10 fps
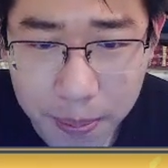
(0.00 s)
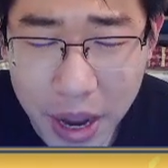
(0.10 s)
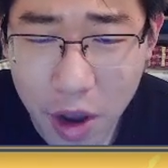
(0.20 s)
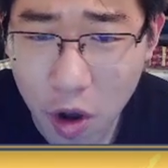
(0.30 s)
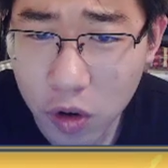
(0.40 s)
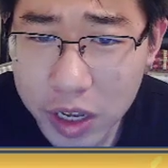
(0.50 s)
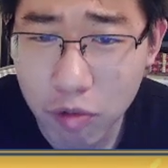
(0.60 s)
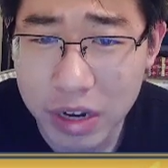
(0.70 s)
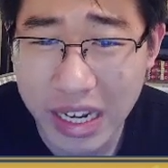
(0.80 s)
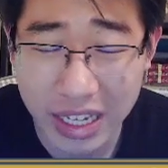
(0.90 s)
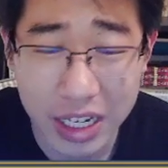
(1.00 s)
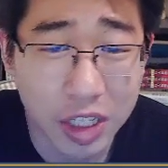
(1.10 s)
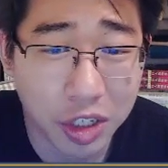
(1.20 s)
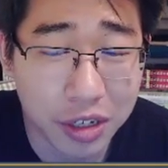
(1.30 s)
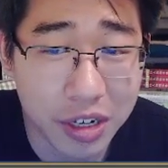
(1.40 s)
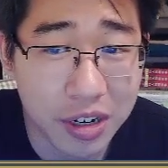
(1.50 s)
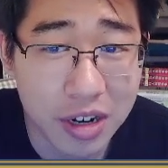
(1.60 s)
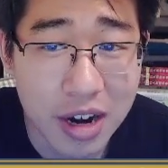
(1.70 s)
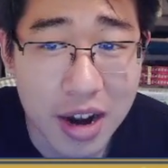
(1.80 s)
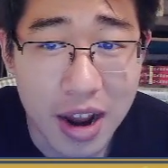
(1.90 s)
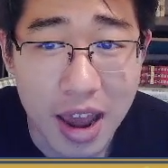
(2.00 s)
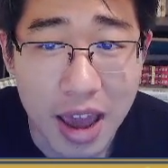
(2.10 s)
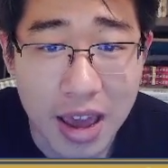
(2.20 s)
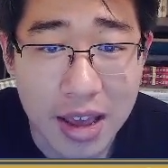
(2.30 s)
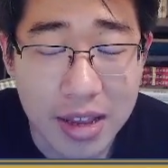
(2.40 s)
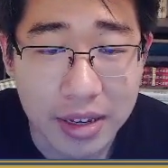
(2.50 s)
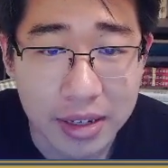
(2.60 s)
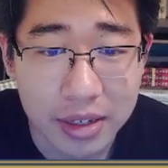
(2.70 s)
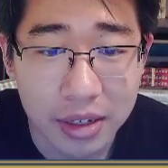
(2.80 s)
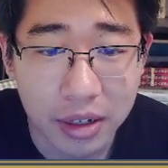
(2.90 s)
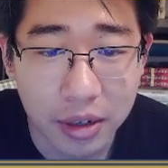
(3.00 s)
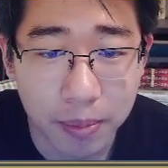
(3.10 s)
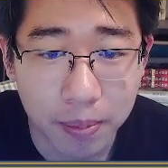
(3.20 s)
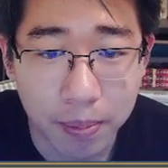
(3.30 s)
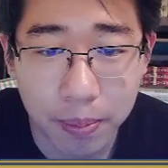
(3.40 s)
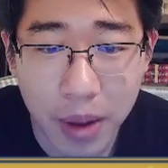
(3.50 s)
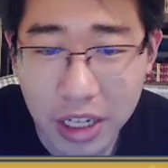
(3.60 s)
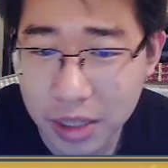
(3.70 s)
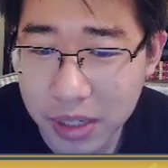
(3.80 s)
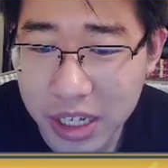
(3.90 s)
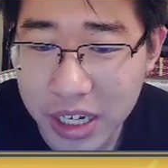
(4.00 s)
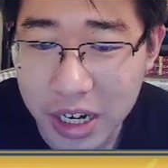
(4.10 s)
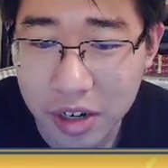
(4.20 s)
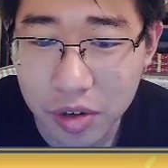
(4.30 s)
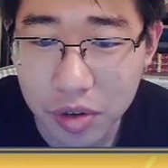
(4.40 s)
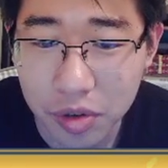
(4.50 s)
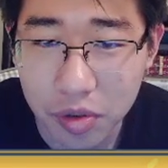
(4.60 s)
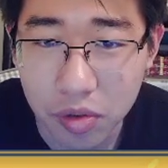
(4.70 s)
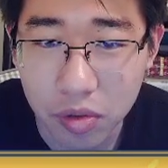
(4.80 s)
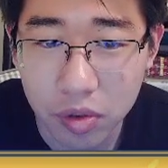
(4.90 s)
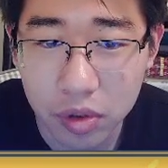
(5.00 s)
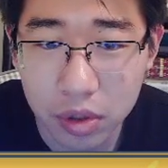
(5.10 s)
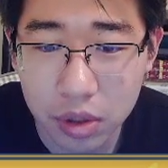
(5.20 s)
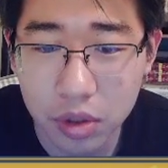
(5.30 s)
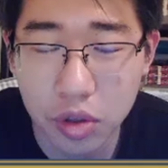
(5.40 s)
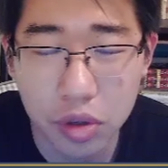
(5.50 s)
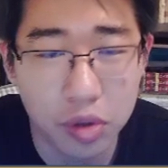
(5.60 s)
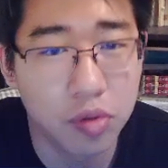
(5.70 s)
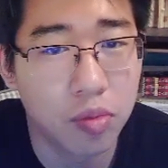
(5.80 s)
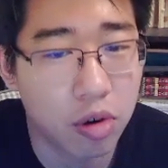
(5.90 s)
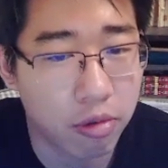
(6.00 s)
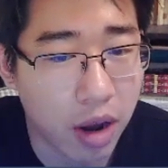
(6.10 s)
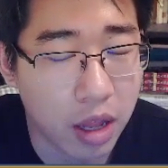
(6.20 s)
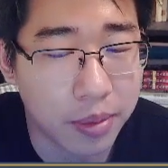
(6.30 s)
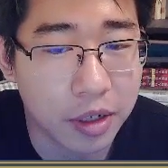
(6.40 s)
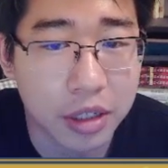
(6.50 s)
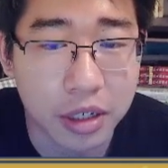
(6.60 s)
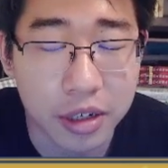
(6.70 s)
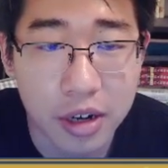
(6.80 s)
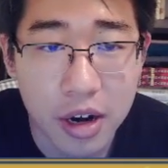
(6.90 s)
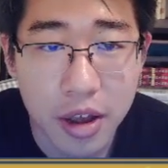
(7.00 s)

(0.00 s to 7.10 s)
only win condition here is possibly getting to 2 more Weather Balls here.